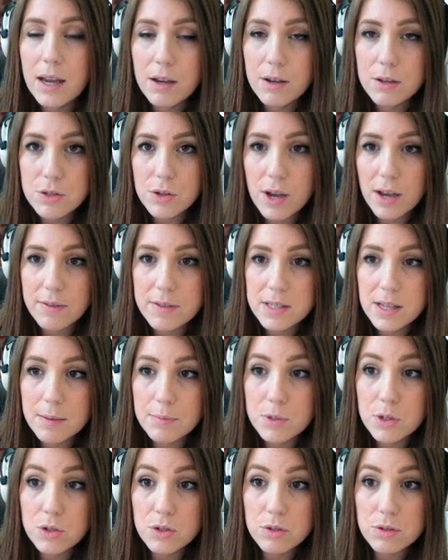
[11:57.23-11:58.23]
I also have
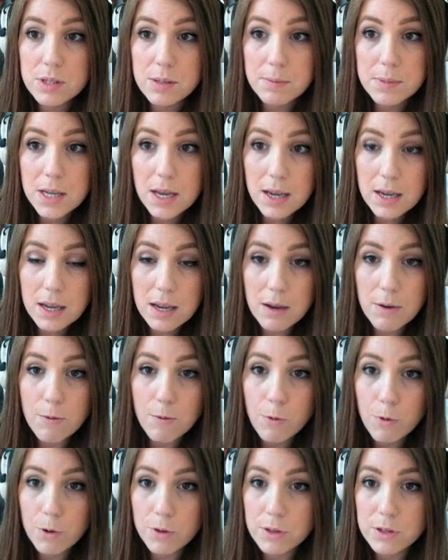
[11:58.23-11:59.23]
some to do some tanking
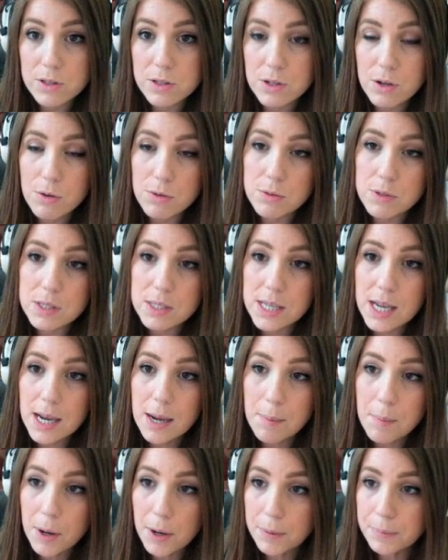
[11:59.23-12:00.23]
for the Stone
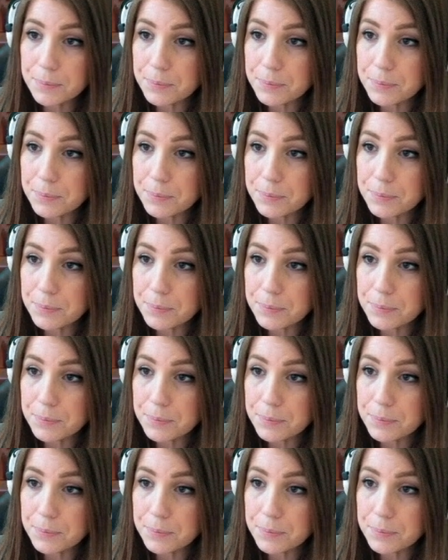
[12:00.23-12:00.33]
Slammer.